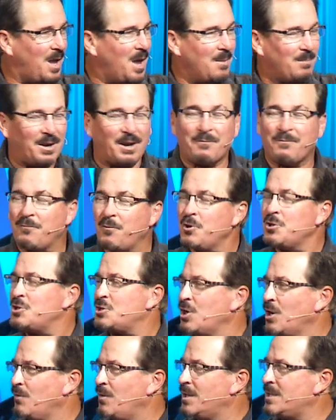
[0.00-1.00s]
but at first
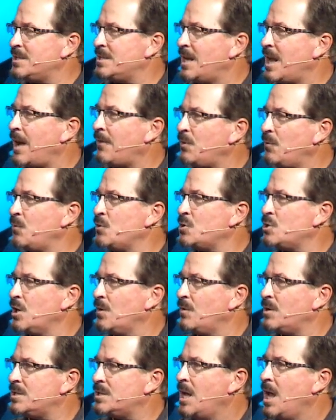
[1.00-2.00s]
service, after first
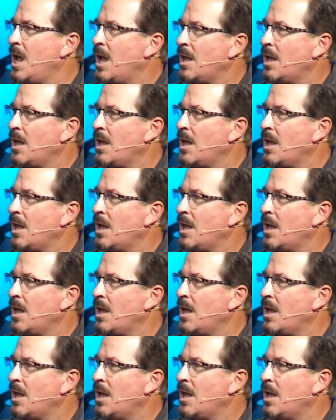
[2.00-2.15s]
service,